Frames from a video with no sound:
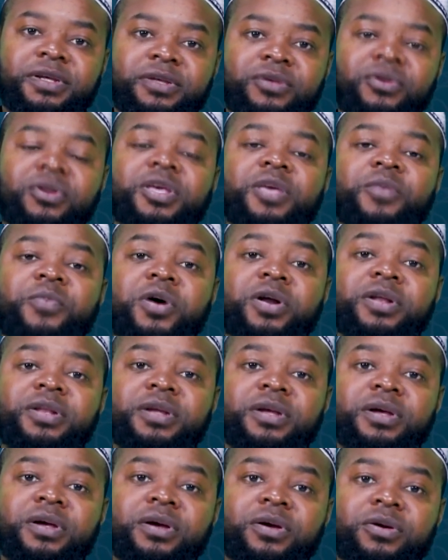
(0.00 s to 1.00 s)
You'll keep on
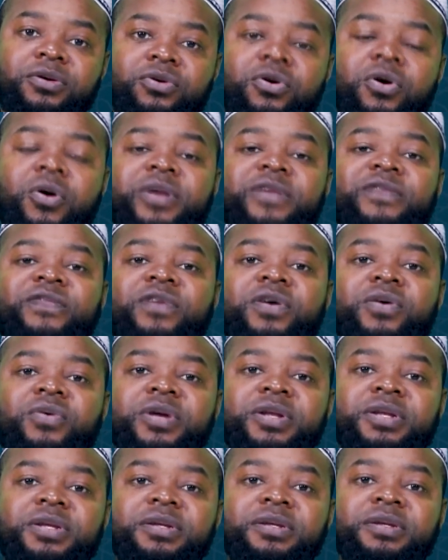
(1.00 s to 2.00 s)
going
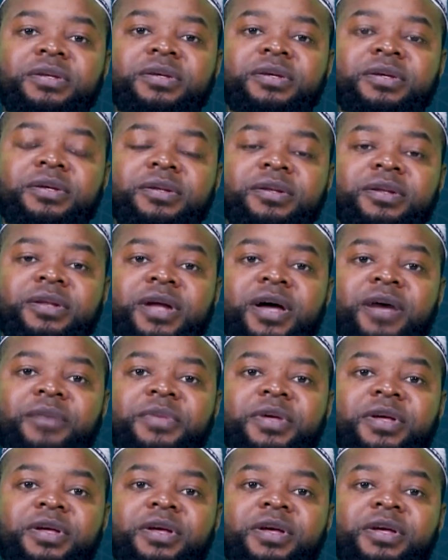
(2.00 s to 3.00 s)
forward.
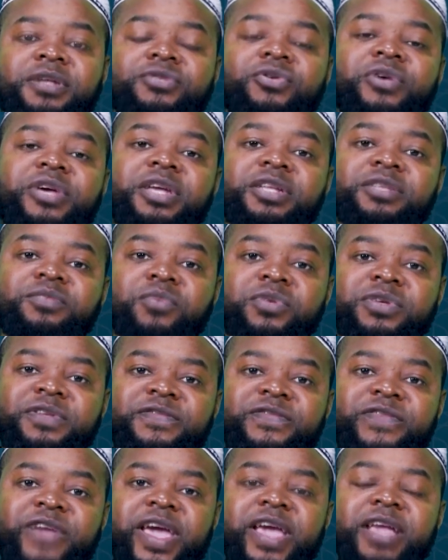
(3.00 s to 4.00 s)
Now, so it
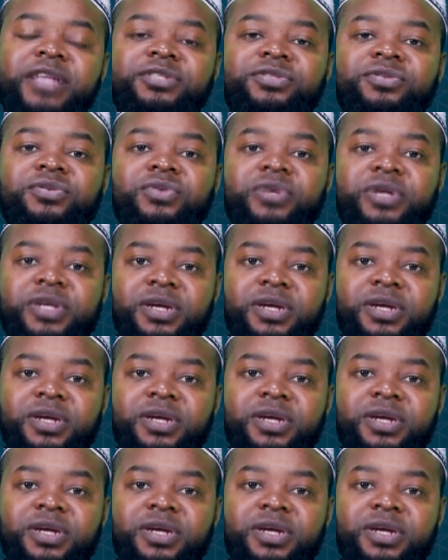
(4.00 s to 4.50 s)
motivates you.